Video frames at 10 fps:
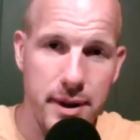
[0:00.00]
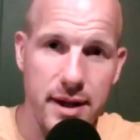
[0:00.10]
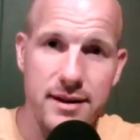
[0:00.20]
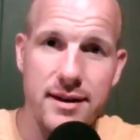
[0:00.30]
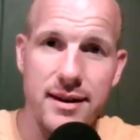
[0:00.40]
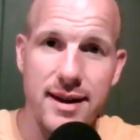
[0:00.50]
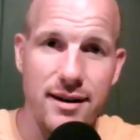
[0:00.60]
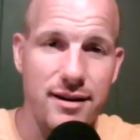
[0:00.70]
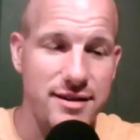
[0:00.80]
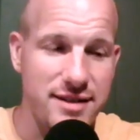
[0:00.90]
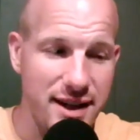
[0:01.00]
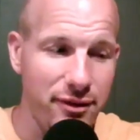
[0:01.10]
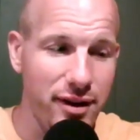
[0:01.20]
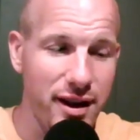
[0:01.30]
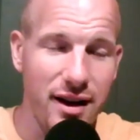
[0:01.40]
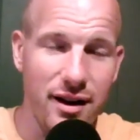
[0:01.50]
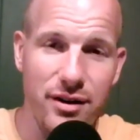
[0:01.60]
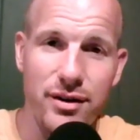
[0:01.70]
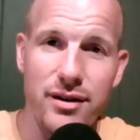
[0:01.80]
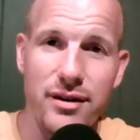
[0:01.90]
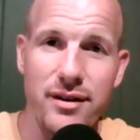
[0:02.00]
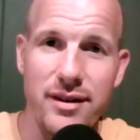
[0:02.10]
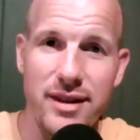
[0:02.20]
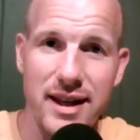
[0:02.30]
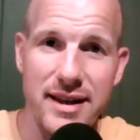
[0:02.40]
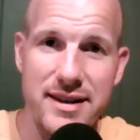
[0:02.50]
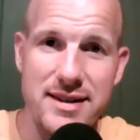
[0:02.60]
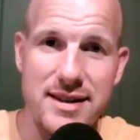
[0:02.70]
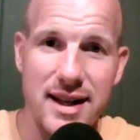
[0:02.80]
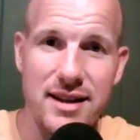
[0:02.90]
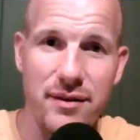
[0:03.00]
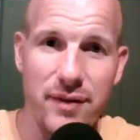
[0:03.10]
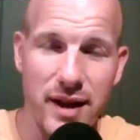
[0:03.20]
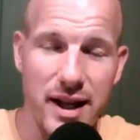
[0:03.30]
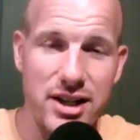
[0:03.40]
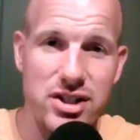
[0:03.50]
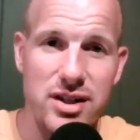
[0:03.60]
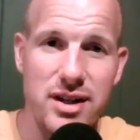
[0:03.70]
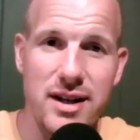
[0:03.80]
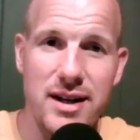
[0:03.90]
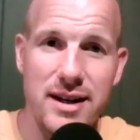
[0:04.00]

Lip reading: But there are definitely other things that the flesh